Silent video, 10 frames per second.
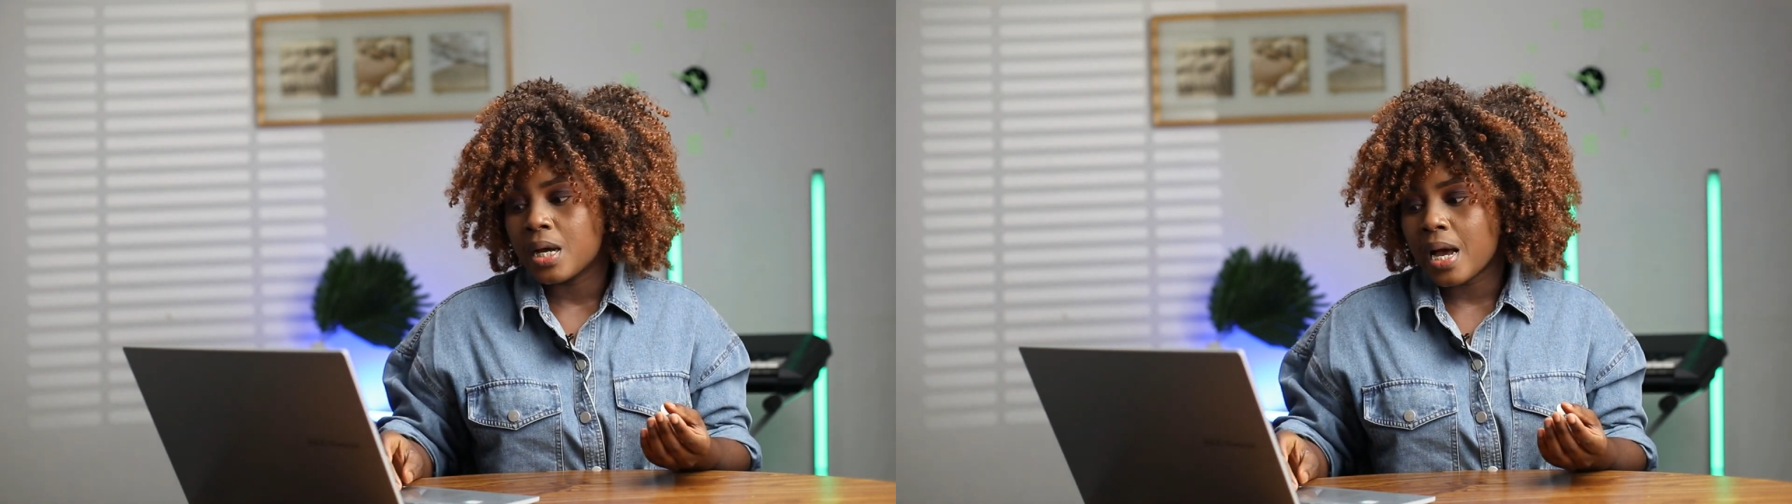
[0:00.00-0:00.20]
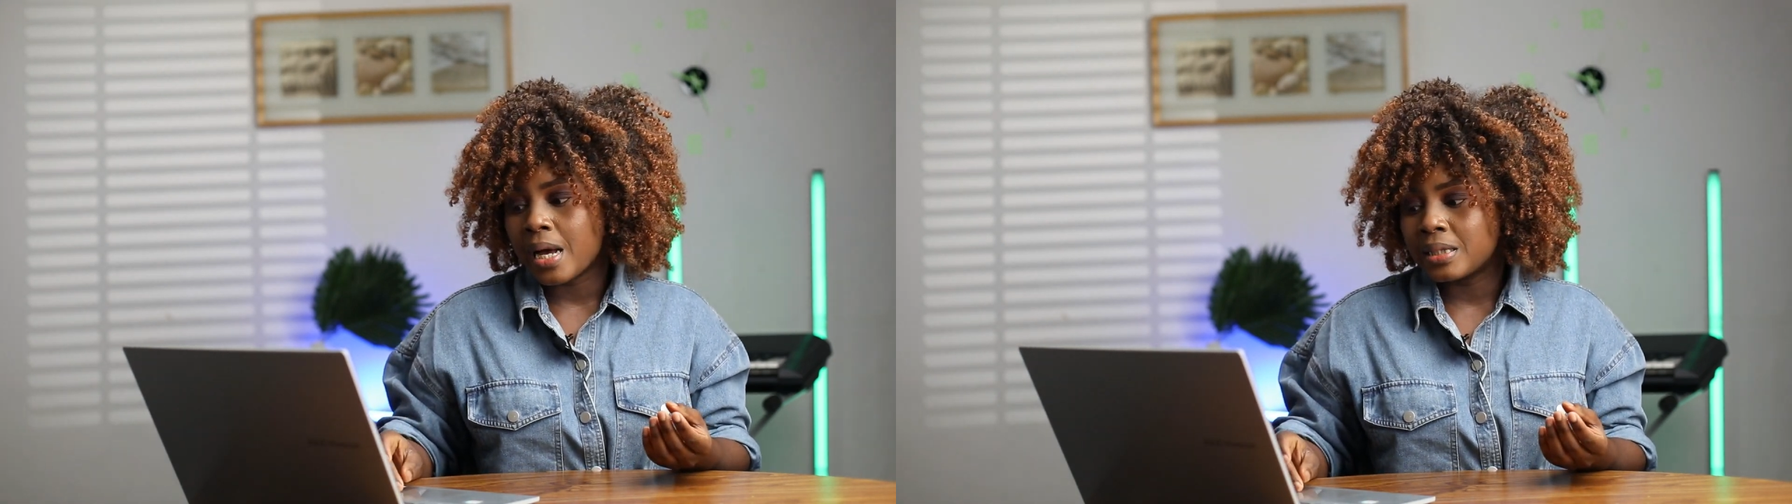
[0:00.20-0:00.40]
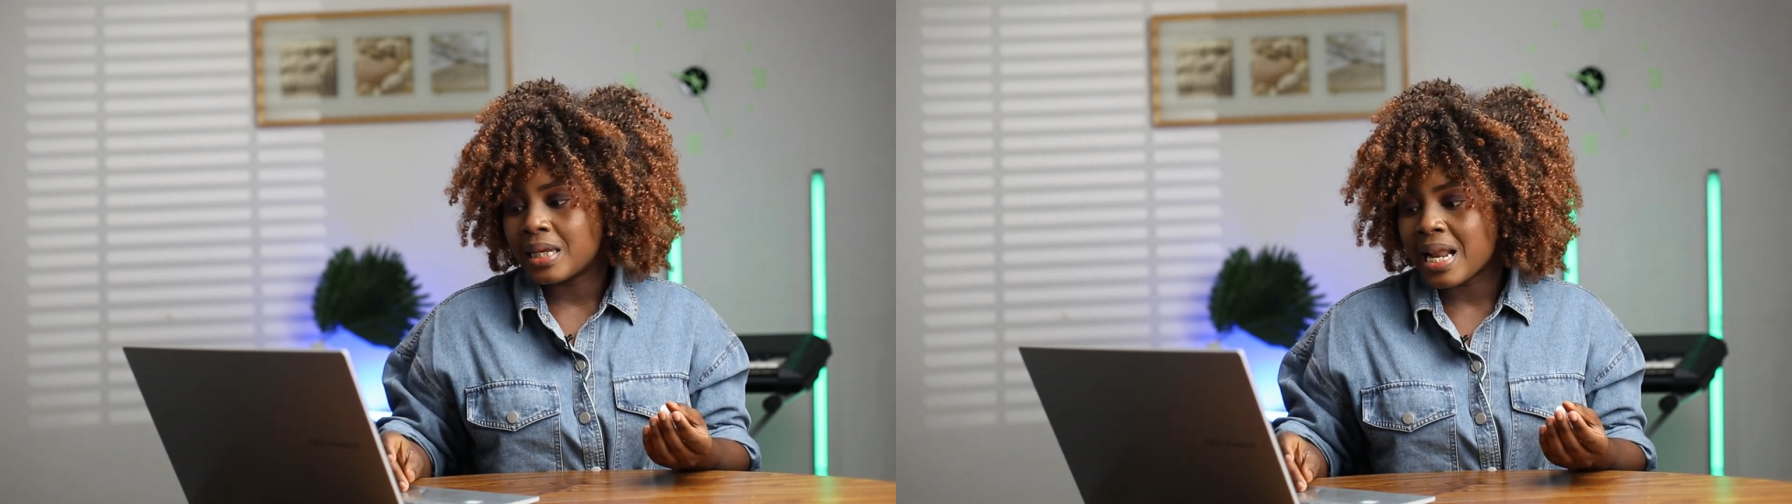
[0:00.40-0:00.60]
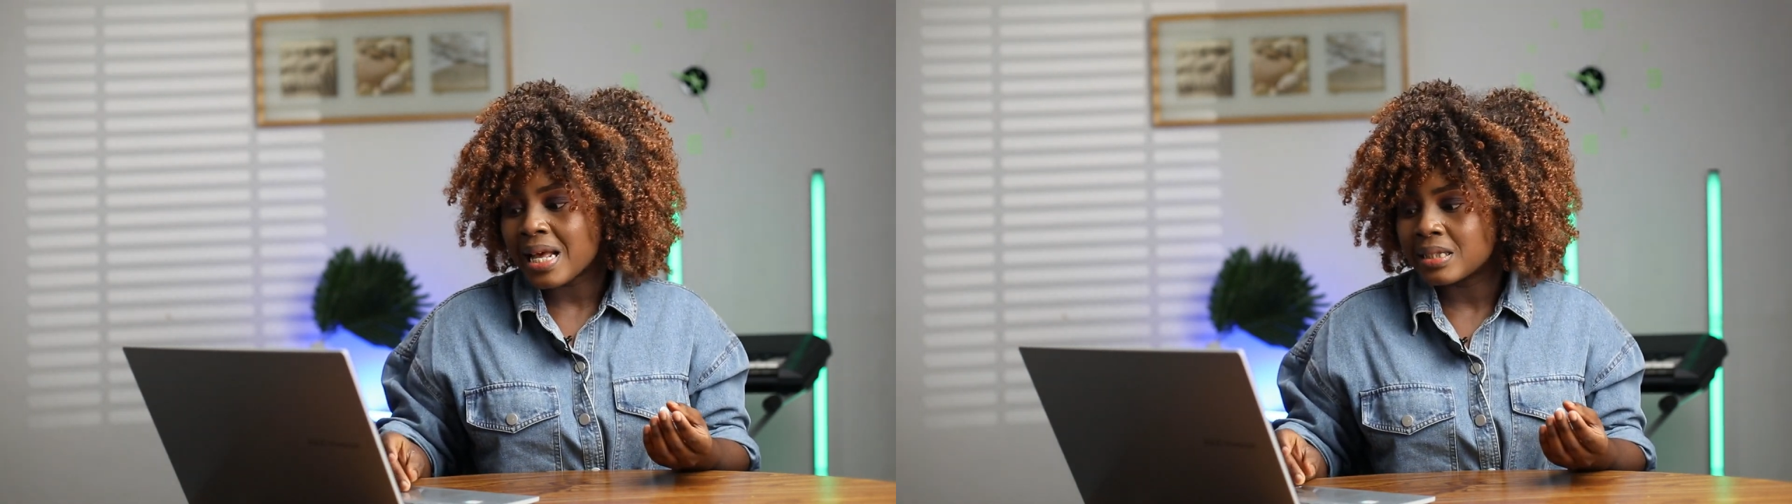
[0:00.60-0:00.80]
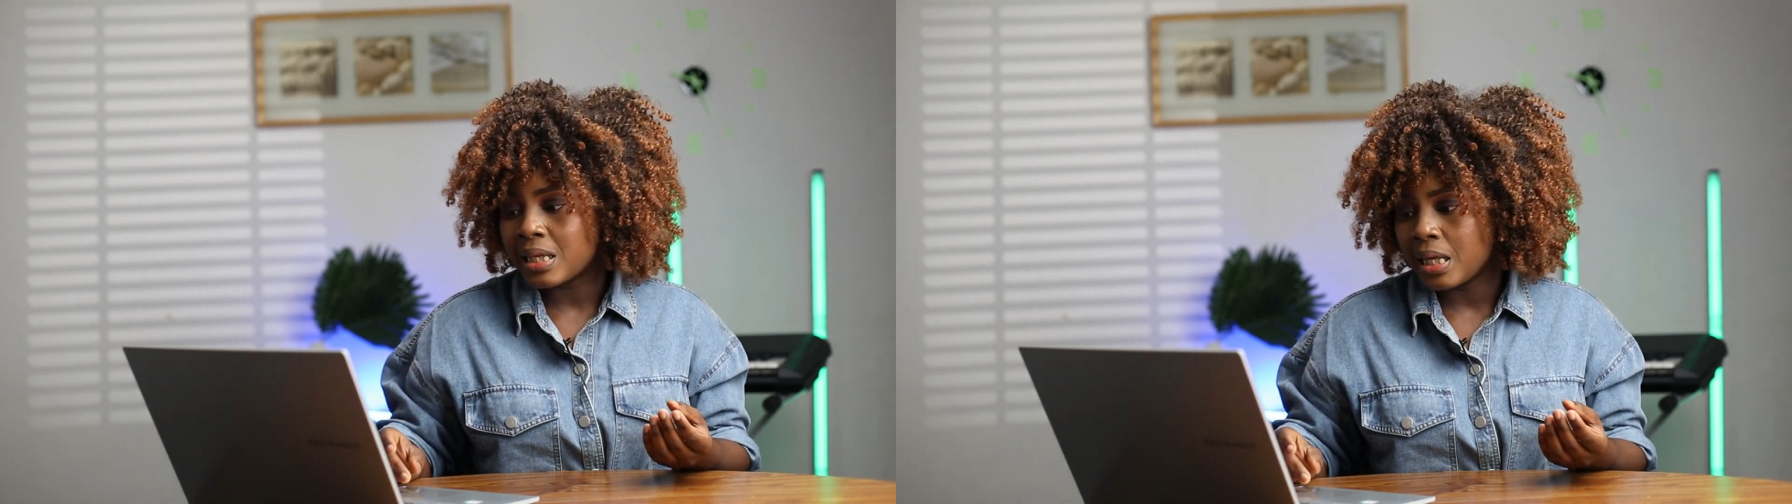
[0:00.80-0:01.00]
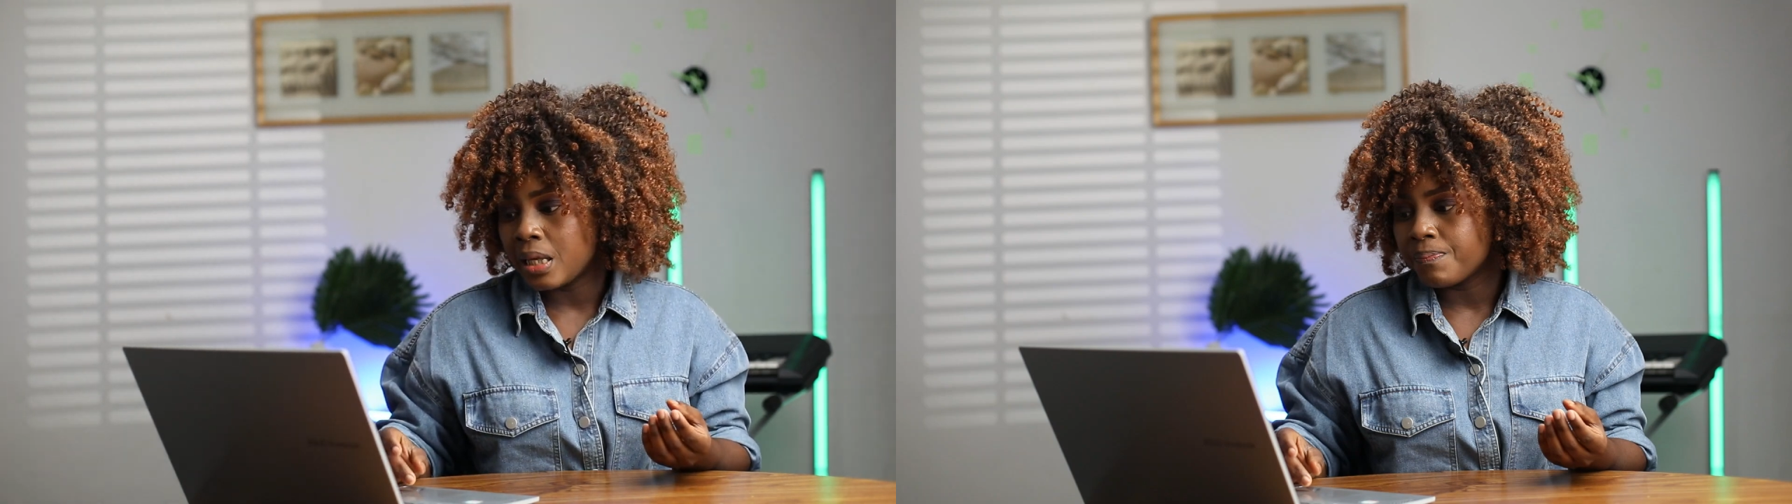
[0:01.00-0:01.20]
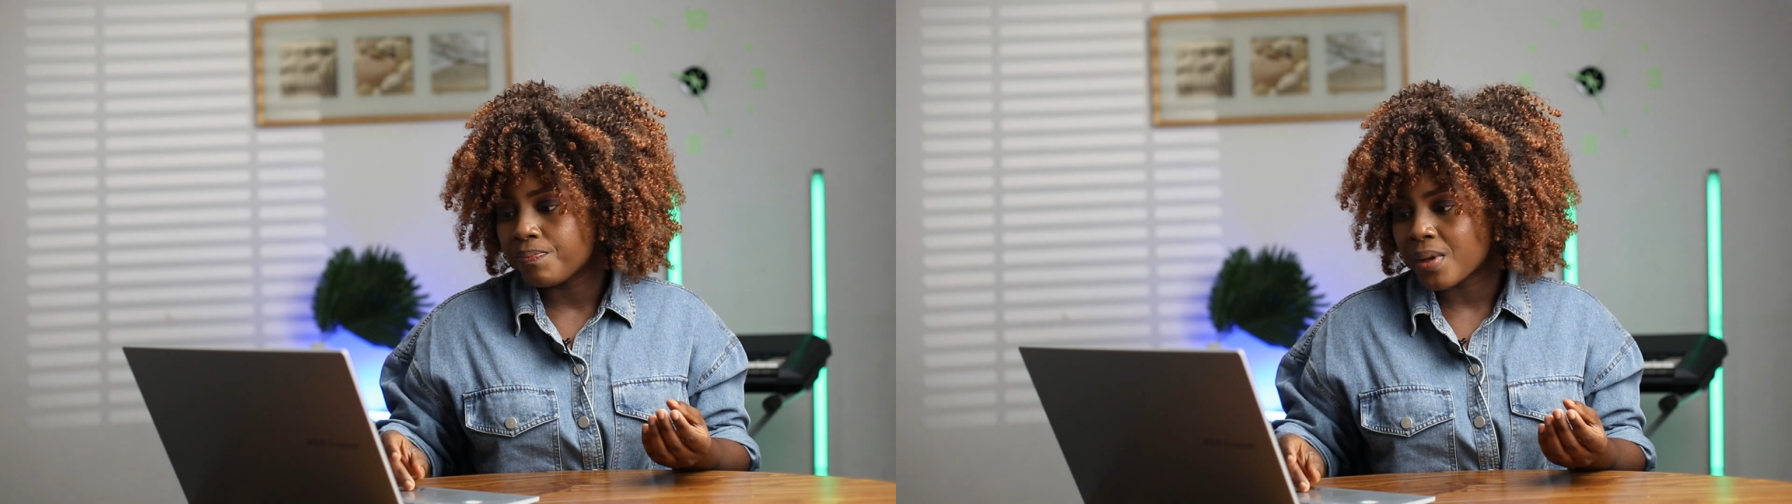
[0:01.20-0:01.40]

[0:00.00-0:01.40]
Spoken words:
And lastly,